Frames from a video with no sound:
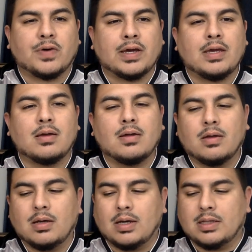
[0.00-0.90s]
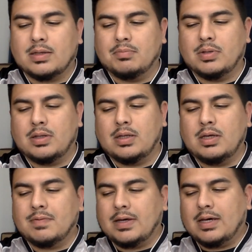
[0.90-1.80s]
fight. I
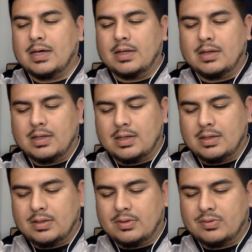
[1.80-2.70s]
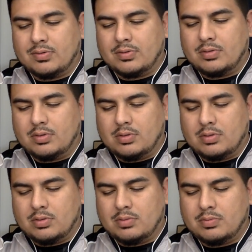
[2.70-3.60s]
believe I had it as, I
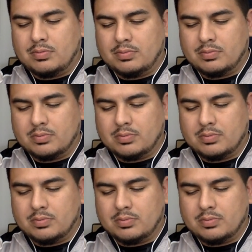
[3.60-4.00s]
know